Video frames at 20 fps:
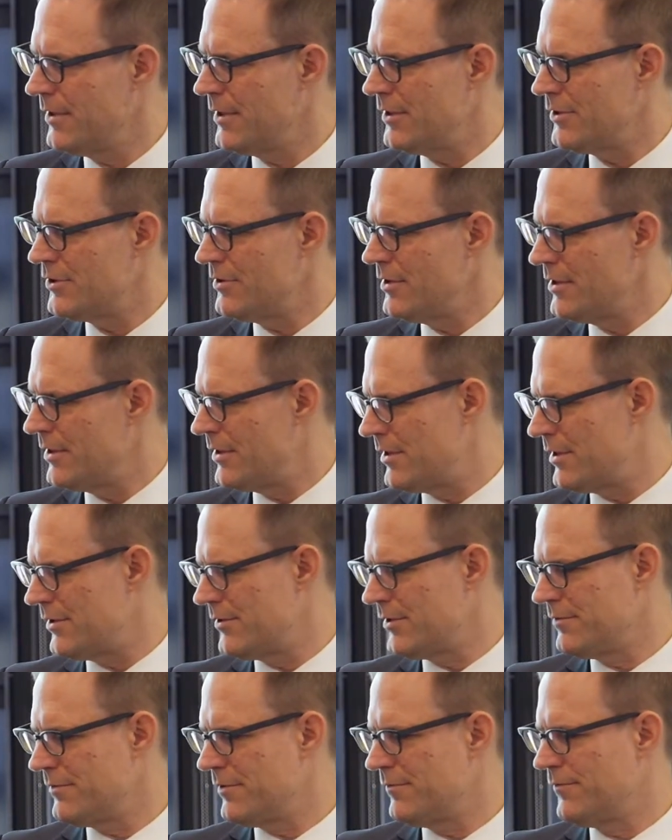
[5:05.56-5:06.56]

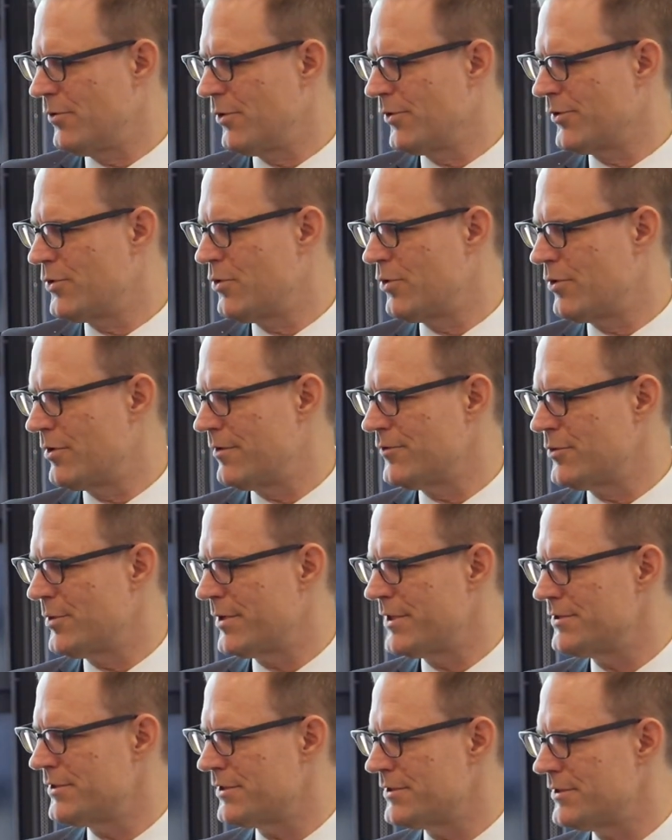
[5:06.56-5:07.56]
the fourth quarter of
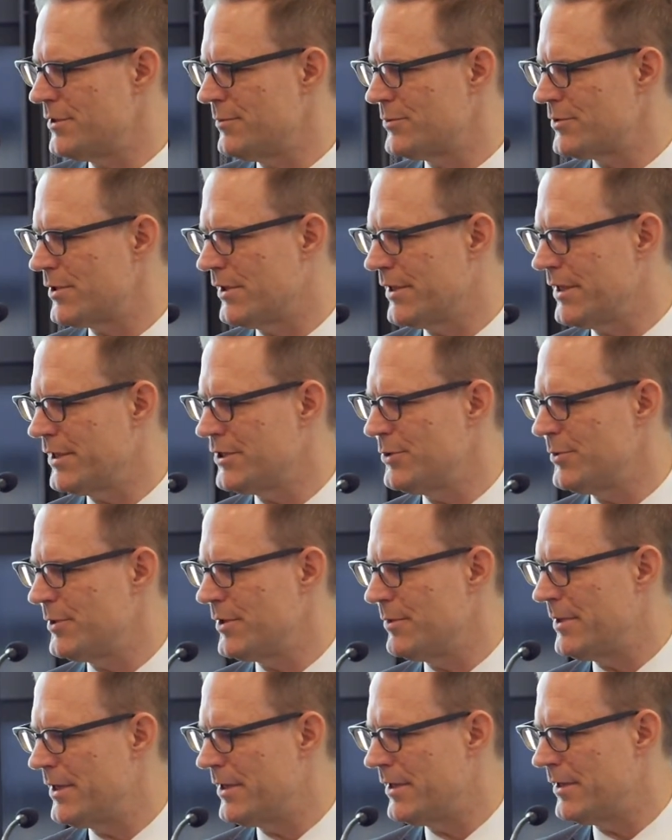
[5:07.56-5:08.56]
2016, which I'll get to
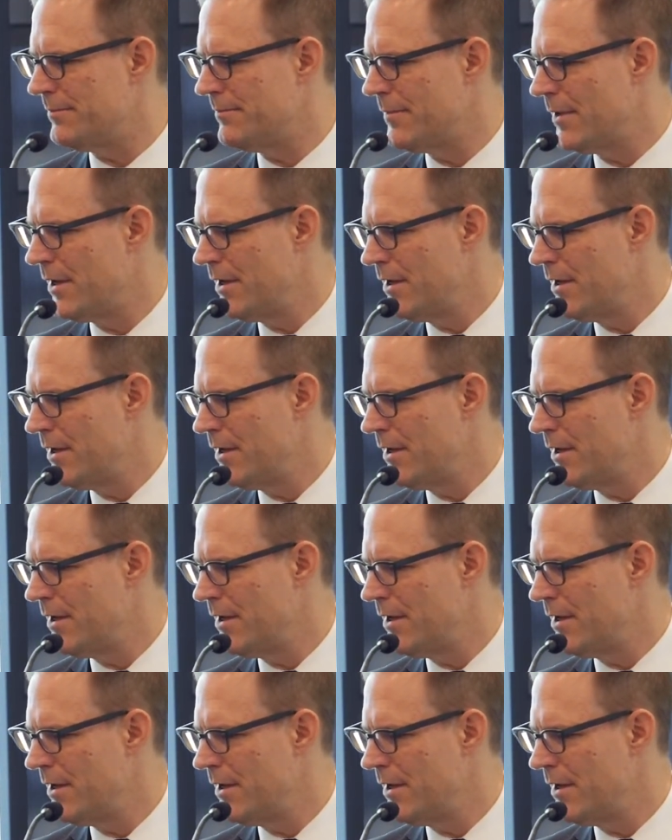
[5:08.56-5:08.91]
in a minute,